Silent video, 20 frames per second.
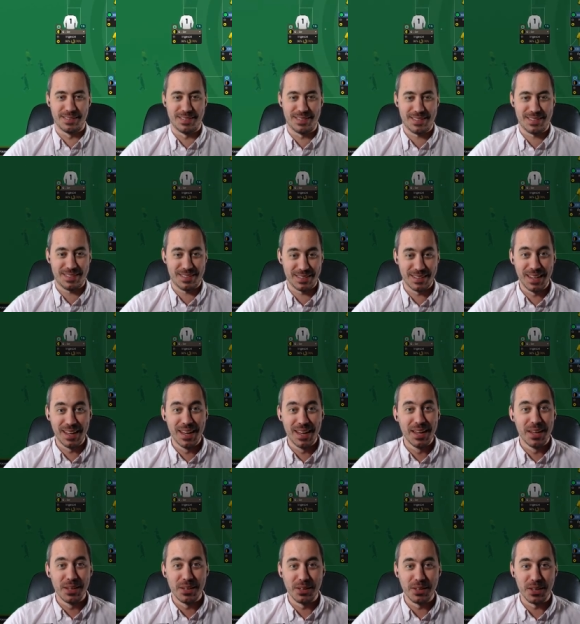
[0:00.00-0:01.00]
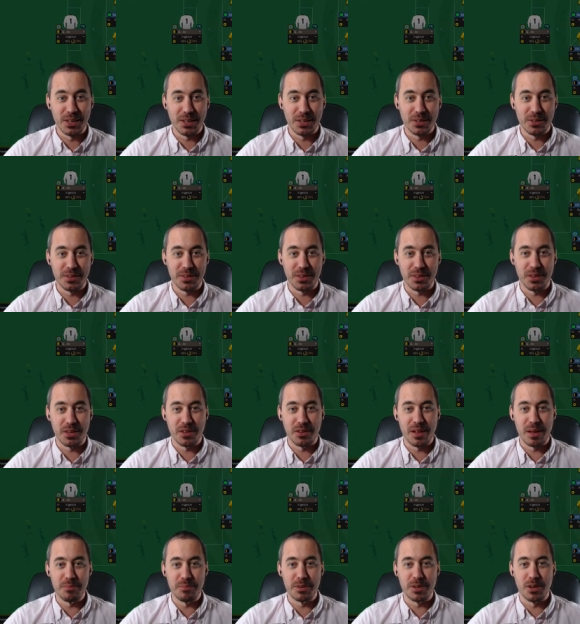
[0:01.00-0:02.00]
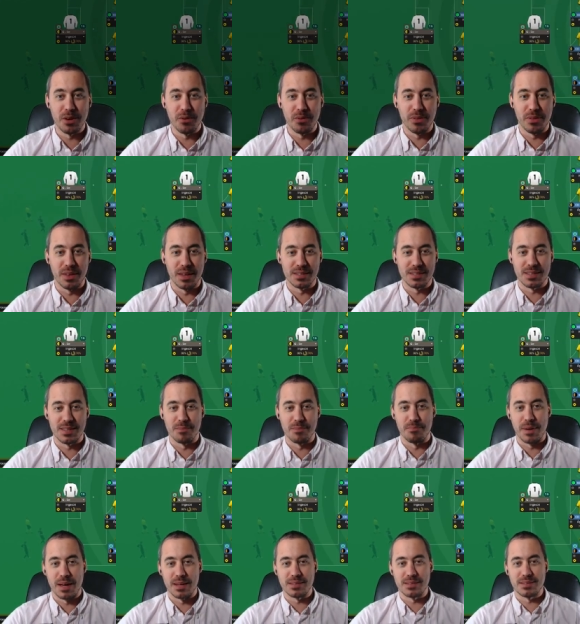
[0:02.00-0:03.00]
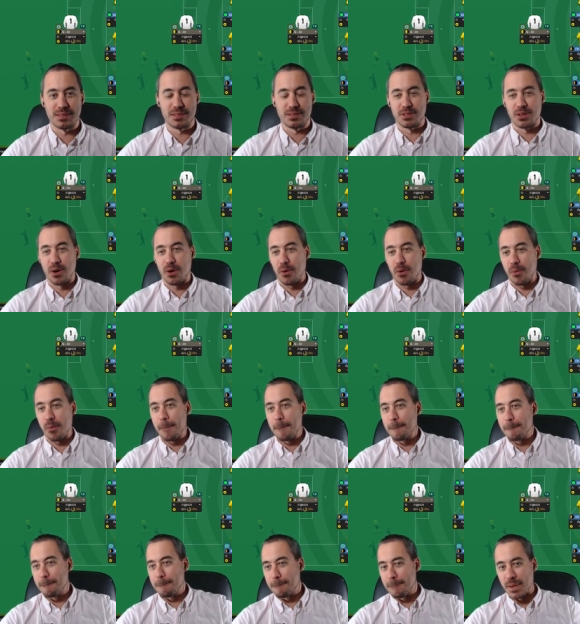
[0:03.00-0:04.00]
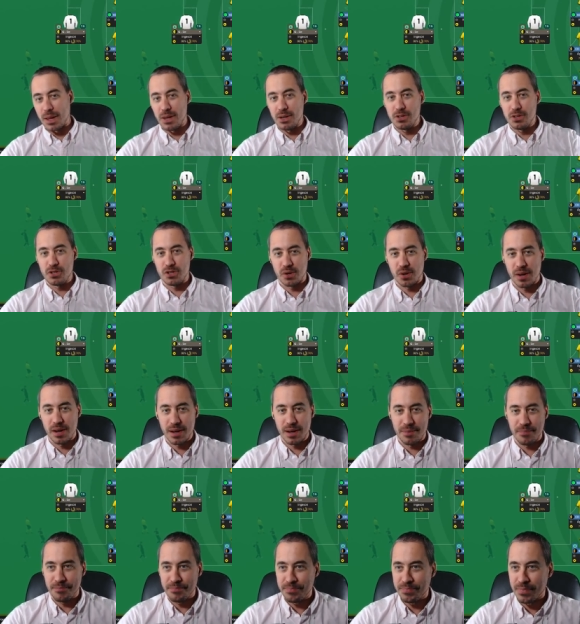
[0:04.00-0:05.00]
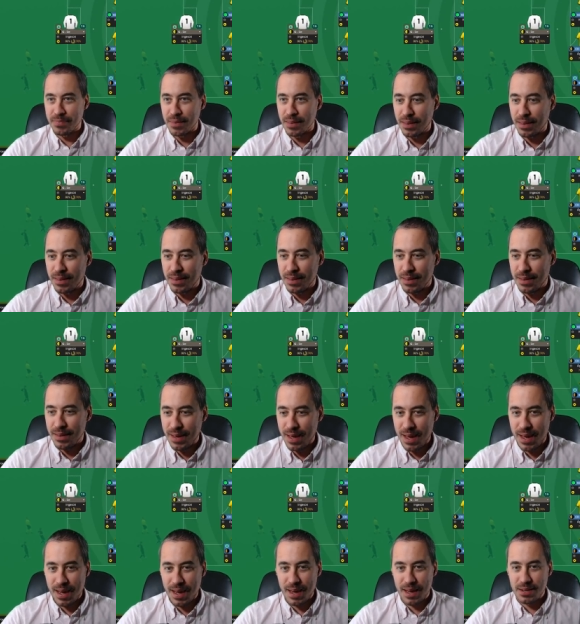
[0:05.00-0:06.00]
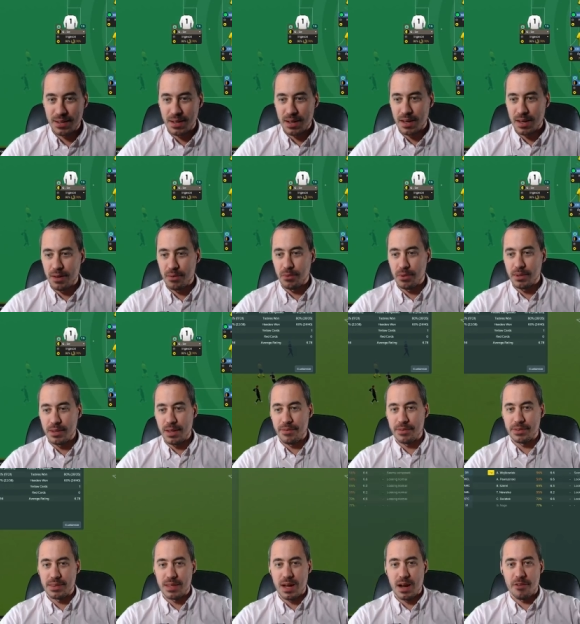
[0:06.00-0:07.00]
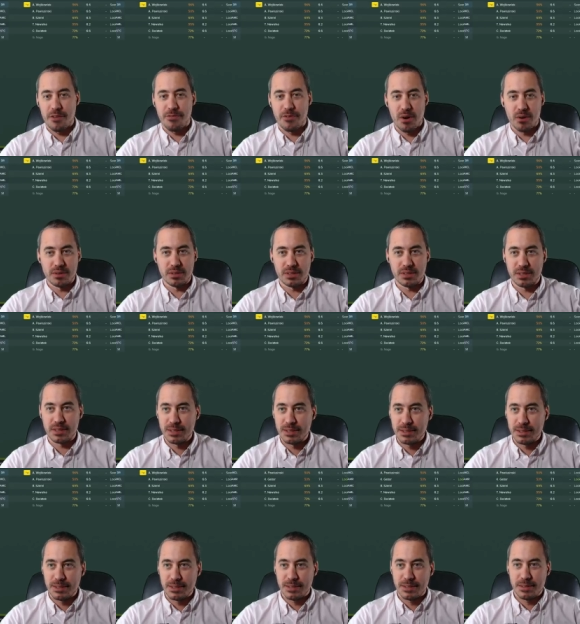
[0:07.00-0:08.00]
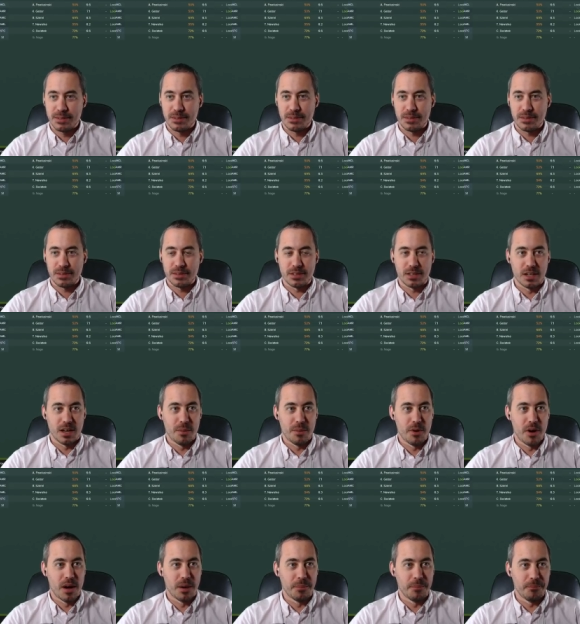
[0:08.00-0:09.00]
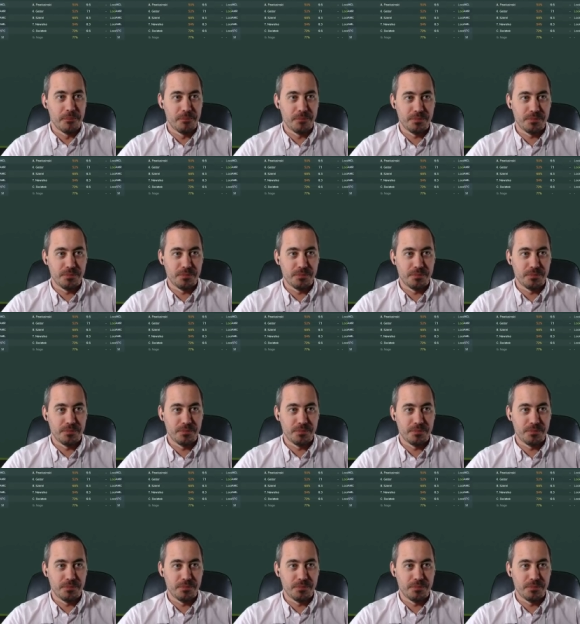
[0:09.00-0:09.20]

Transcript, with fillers: it's, you, you, you claim to know this the best, so enjoy. And uh, we'll leave it there, folks. Come on.